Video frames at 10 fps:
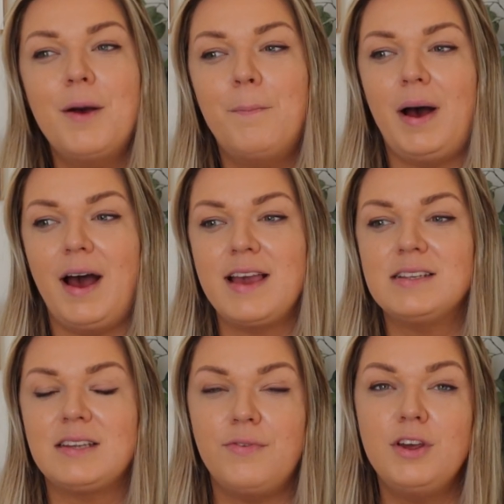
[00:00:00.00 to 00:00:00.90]
But
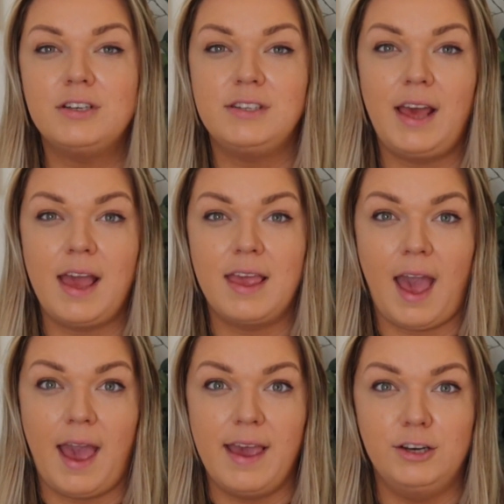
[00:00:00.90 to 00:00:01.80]
it's definitely good to get a
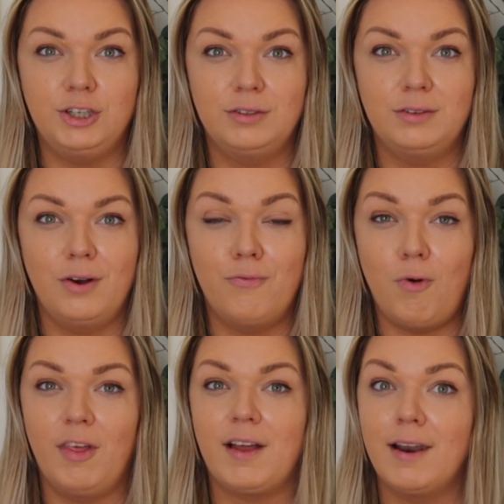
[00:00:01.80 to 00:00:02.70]
gauge of
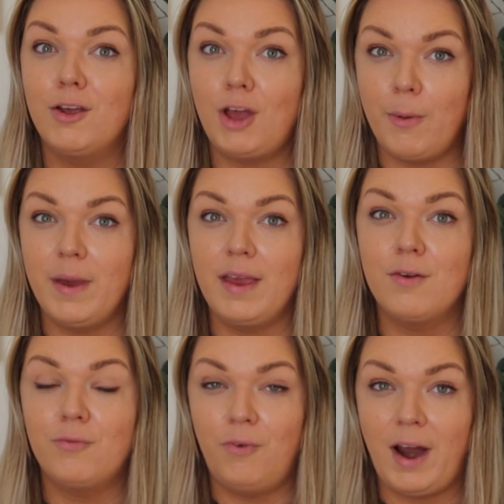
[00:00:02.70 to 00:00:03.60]
what the kind of
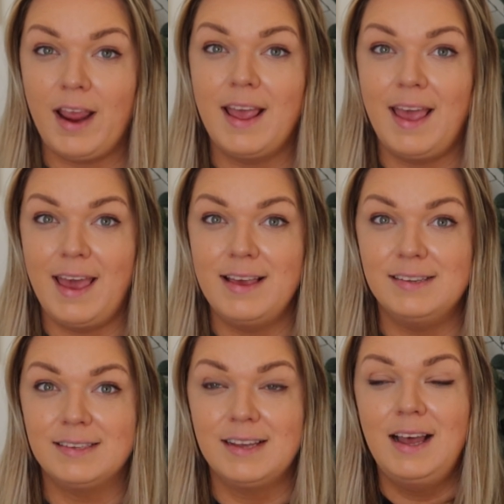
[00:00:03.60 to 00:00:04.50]
going rate
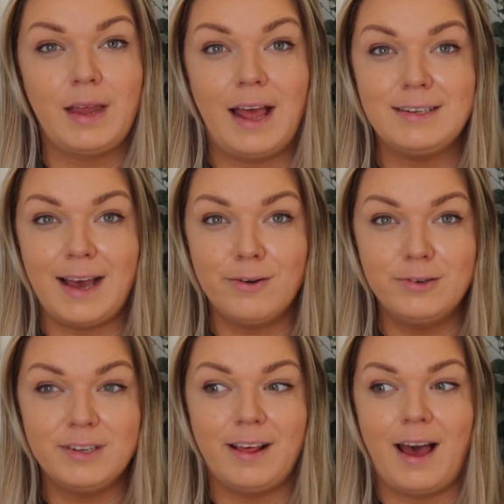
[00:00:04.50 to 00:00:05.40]
is. And to add
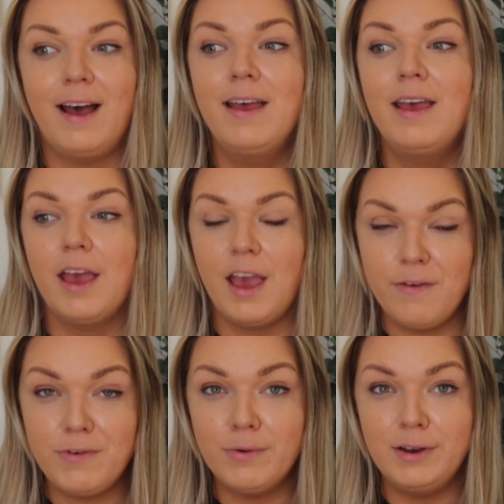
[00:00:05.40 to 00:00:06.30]
on to that,
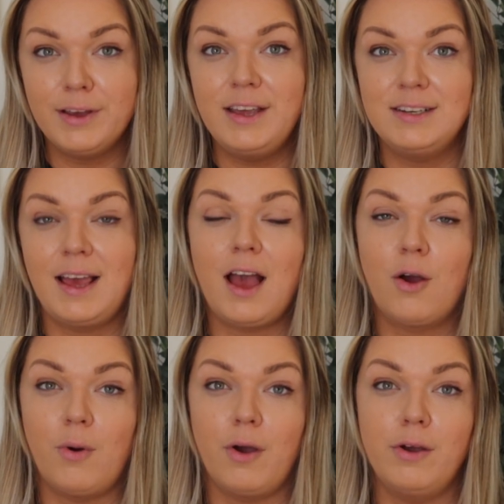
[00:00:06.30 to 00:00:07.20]
if you're looking to get
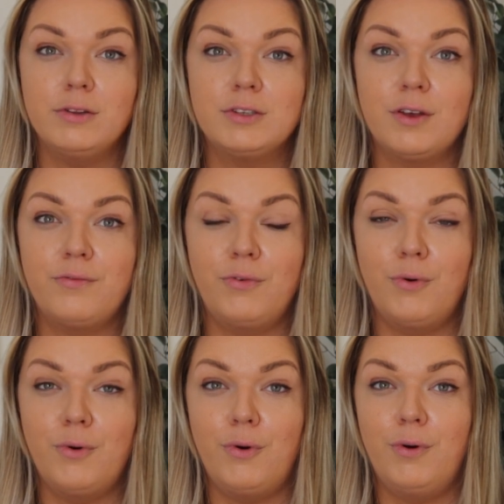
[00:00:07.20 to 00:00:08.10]
quotes
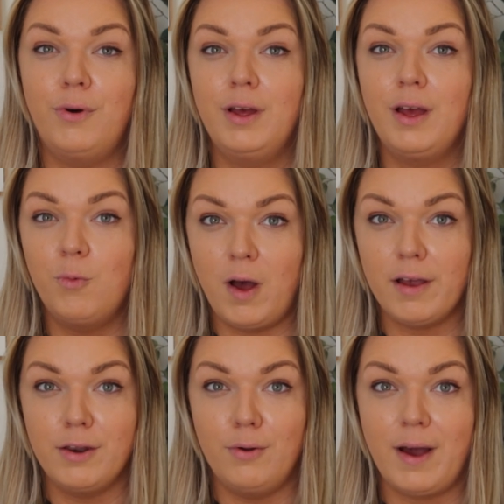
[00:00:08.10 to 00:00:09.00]
for
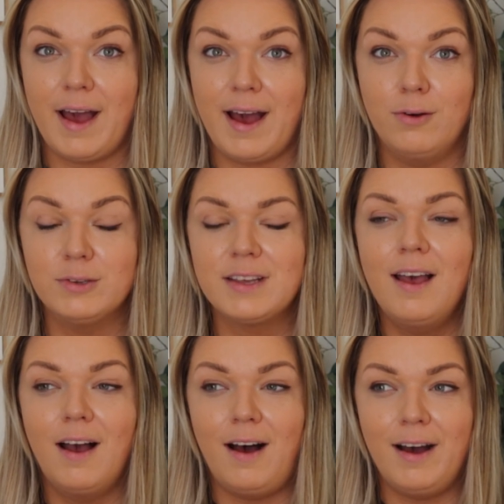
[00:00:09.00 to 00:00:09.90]
work in your house,
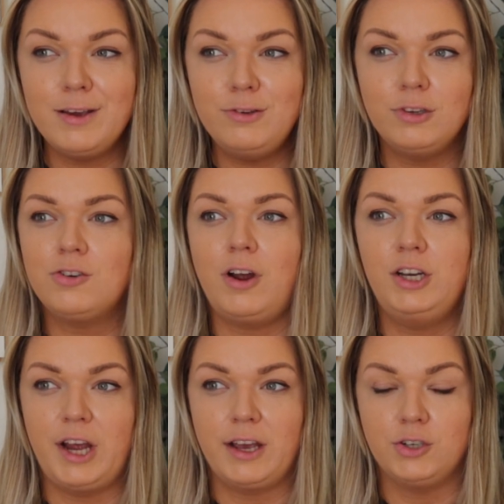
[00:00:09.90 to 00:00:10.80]
I used to try to
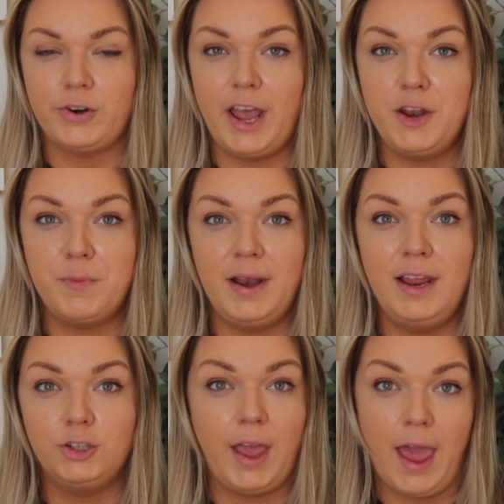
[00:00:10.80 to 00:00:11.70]
check a trade, but
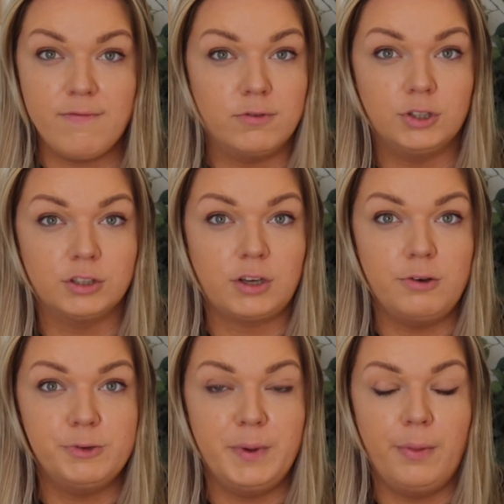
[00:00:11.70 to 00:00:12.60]
literally everyone just
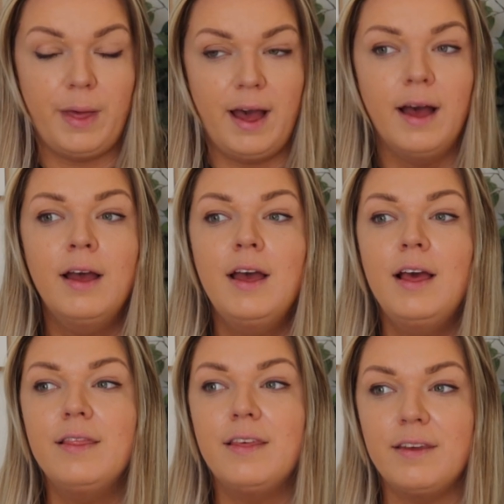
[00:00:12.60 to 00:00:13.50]
ghosts me on that.
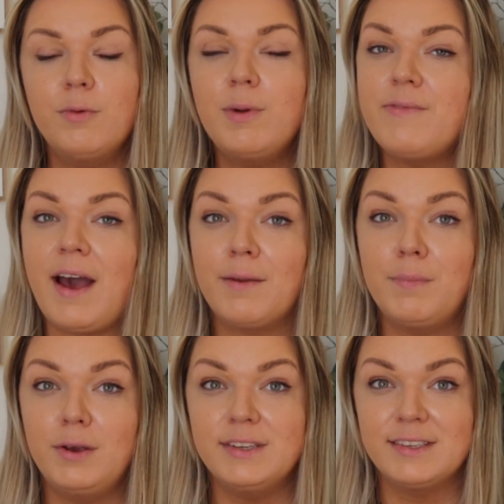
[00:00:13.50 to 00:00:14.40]
The thing that we've had
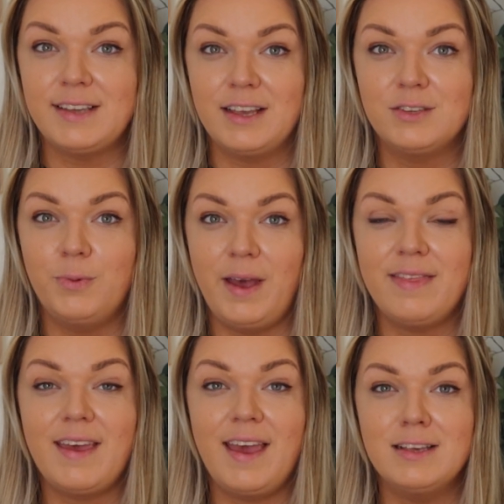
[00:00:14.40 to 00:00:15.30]
most success
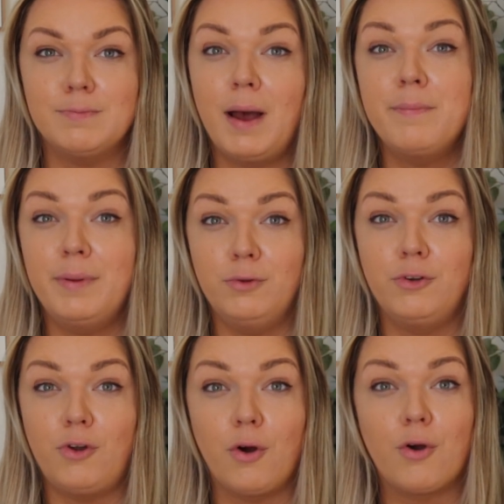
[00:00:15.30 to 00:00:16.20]
with is
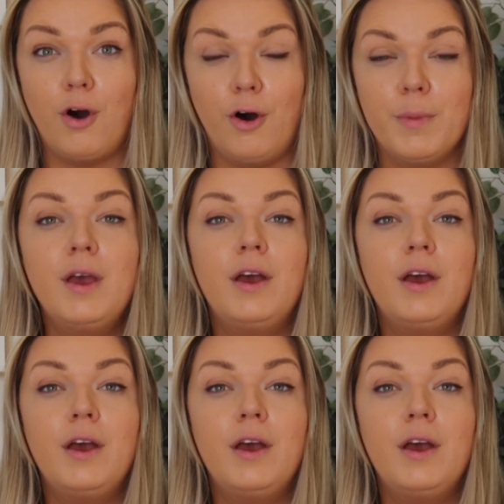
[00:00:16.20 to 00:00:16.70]
mybuilder.com.